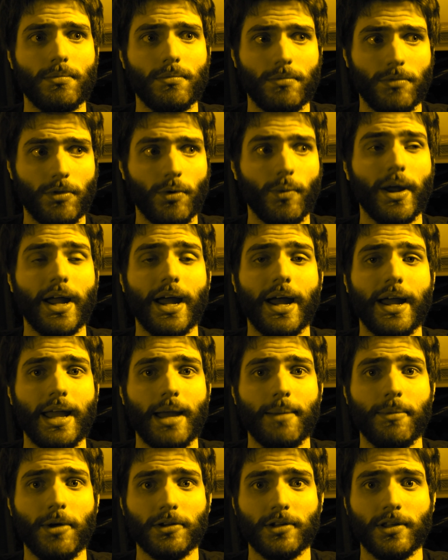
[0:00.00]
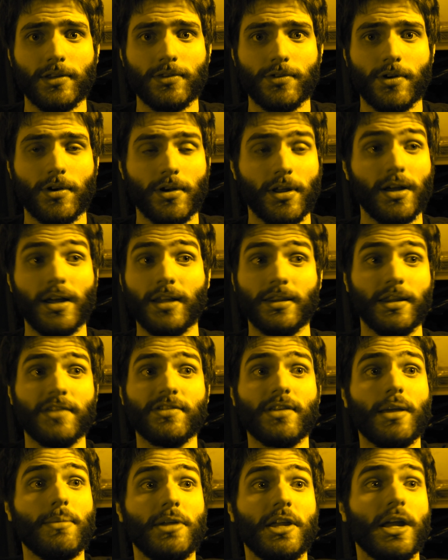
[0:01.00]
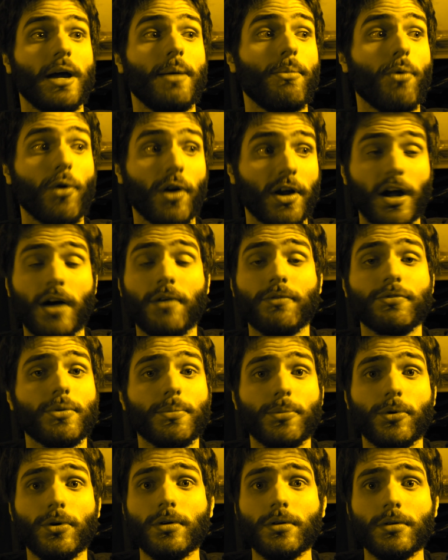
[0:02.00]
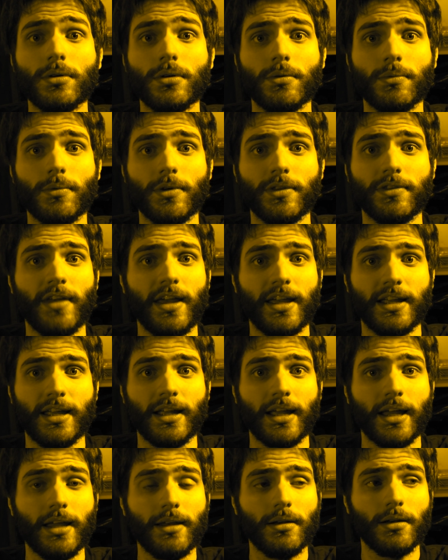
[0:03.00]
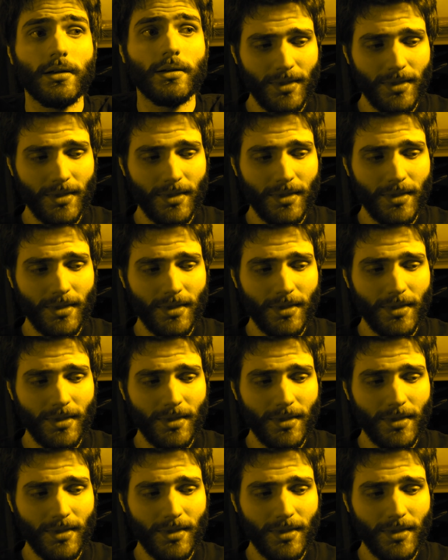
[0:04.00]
the way I am on Concerta unless I become more comfortable with taking it.